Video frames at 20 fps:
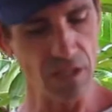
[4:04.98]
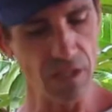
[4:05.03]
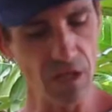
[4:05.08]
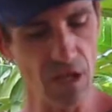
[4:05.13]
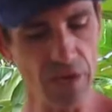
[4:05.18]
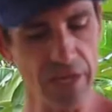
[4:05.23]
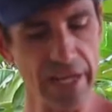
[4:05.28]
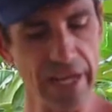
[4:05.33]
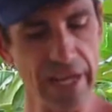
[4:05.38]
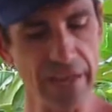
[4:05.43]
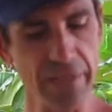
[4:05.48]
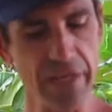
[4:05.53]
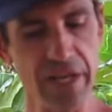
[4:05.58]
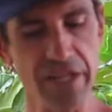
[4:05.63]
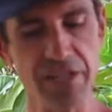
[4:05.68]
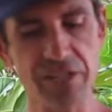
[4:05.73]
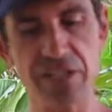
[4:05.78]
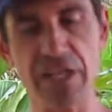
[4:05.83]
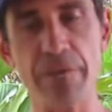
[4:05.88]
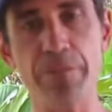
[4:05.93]
Okay, and then
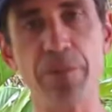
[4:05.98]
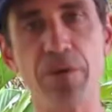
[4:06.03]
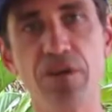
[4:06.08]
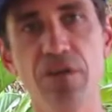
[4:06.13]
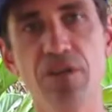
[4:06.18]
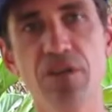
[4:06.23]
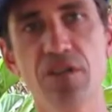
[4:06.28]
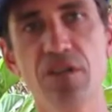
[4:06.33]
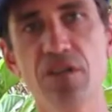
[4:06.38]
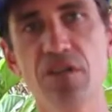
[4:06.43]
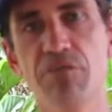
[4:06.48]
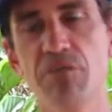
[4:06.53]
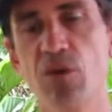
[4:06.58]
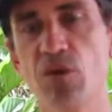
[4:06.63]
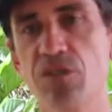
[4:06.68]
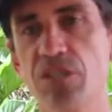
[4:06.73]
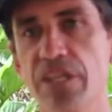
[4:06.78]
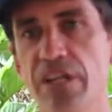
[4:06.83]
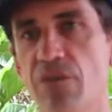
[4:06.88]
it's tempered, molded,